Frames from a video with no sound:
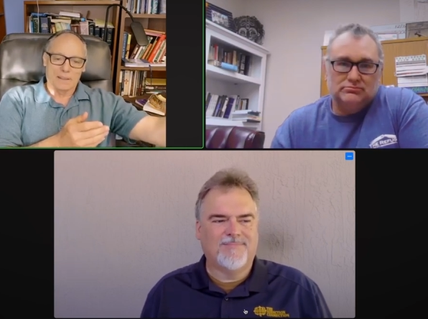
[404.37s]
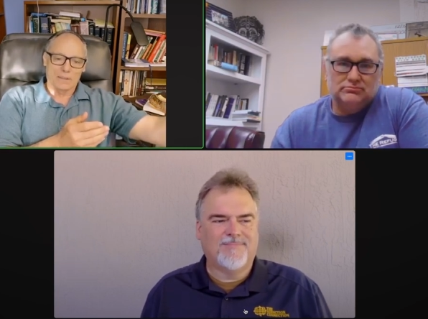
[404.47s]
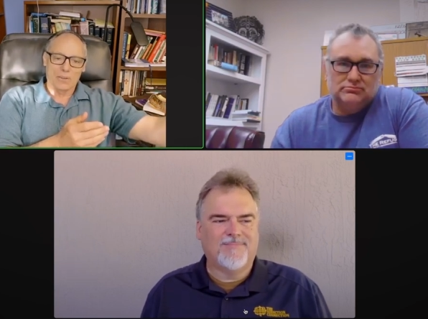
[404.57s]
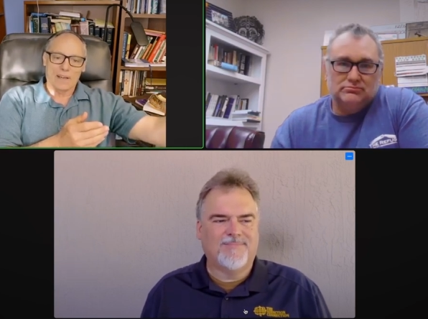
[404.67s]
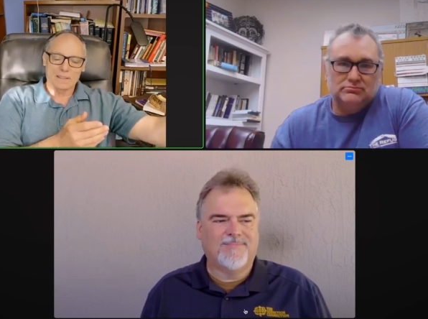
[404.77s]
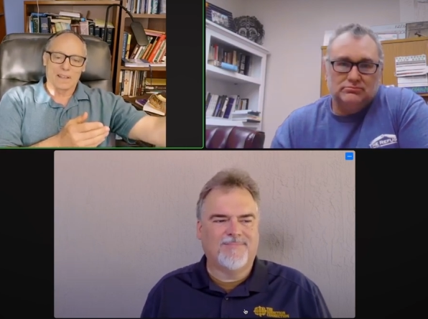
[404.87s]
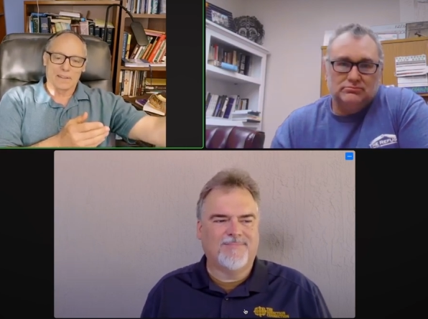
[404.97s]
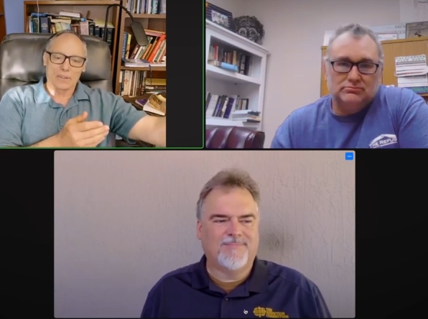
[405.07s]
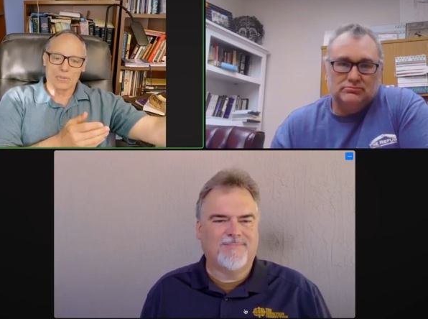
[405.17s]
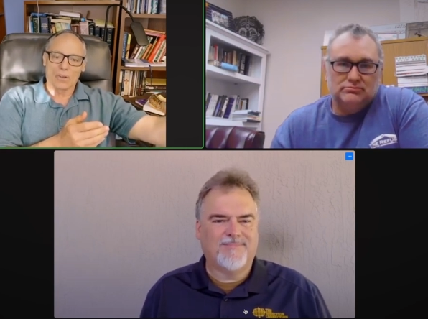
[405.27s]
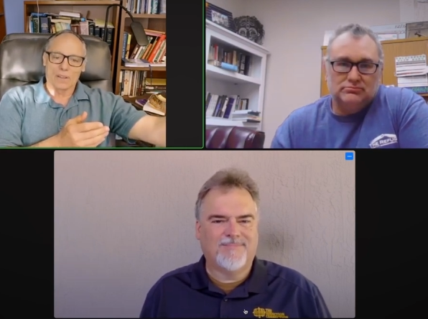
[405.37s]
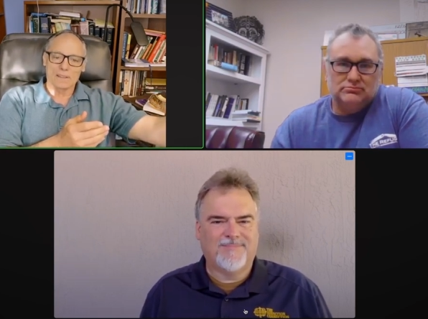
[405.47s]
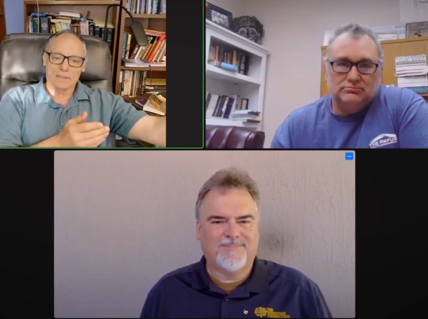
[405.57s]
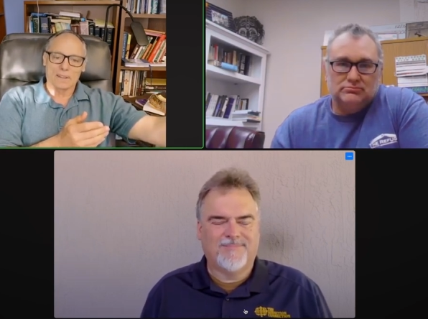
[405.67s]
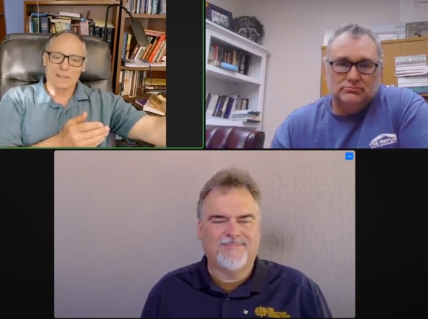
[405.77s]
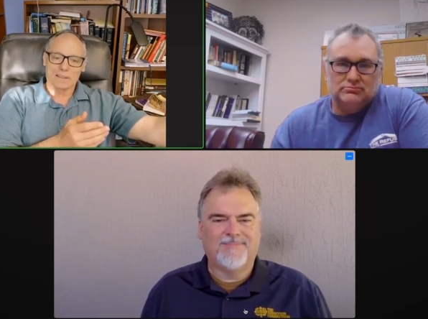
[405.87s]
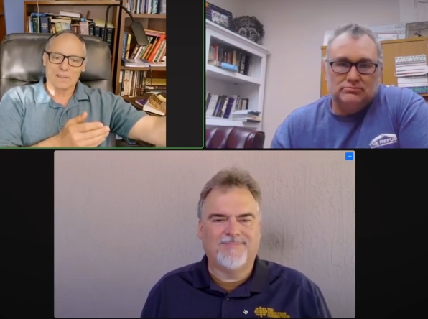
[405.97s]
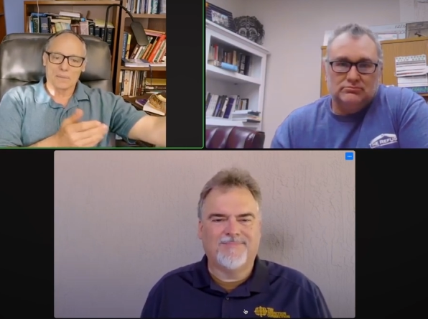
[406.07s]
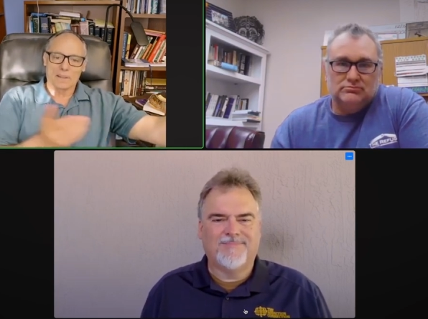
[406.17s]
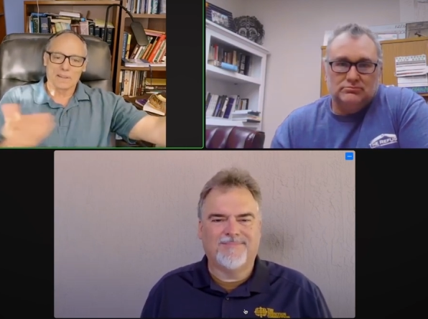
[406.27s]
Speaker 1: uh, Christ on the cross, right? I
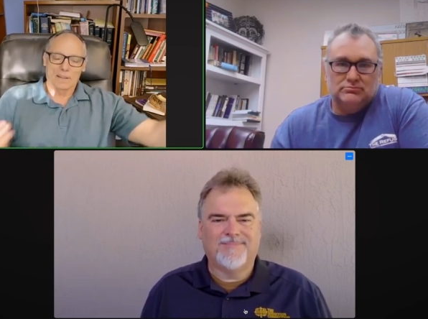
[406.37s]
mean,